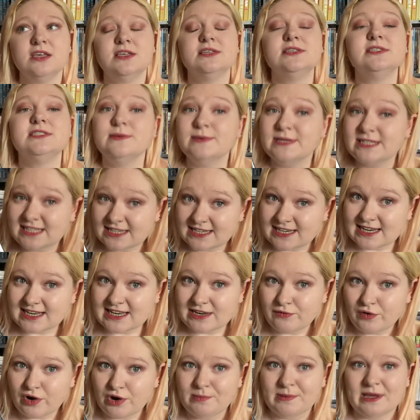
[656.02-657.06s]
so it's a deadly
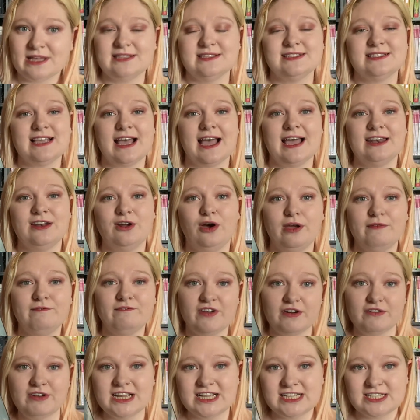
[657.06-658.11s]
Romance and I'm
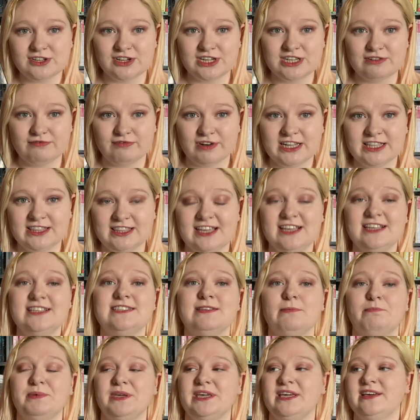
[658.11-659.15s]
very excited to read this
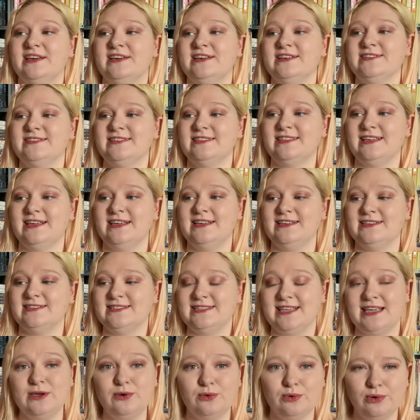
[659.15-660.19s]
because the
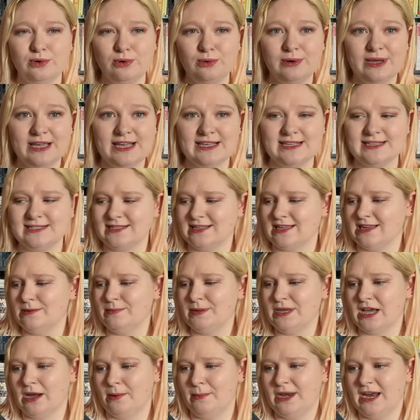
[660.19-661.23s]
sequel is going to be
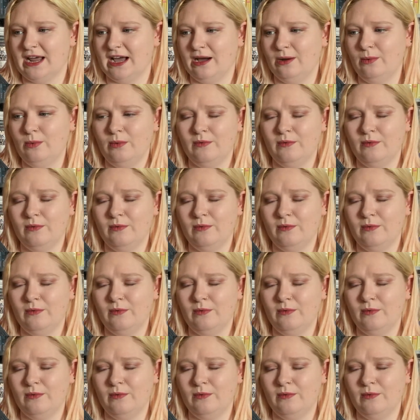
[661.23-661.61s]
coming out